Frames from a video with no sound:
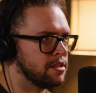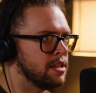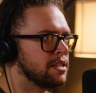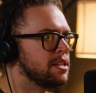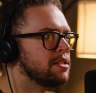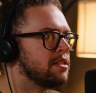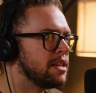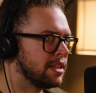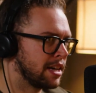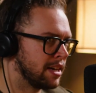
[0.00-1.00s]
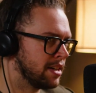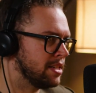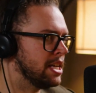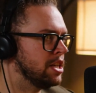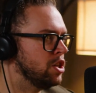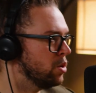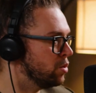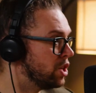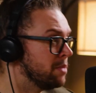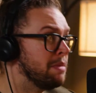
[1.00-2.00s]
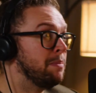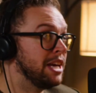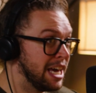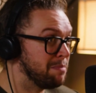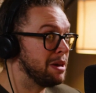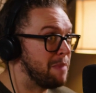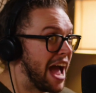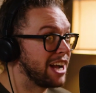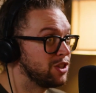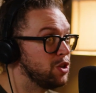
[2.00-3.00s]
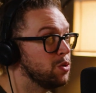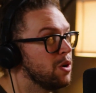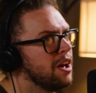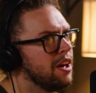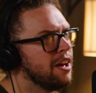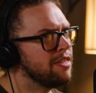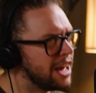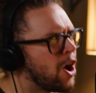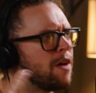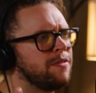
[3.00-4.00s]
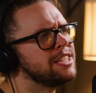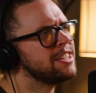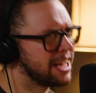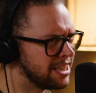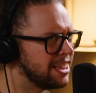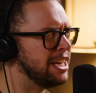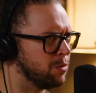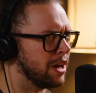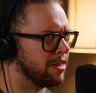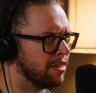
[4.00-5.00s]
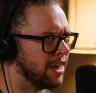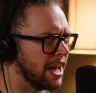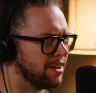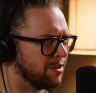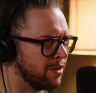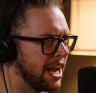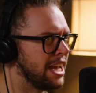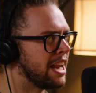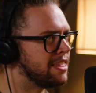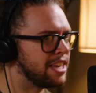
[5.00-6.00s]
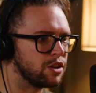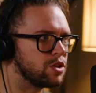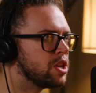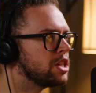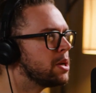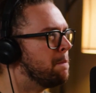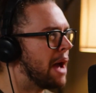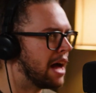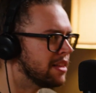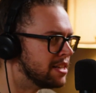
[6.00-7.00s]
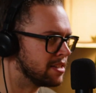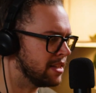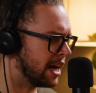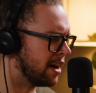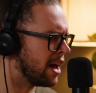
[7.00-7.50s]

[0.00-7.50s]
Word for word: This yeah. is the thing that can continue to maybe get me back to that confidence that I can lead with. Yes, then, right. Yes. And I think there's such a balance there.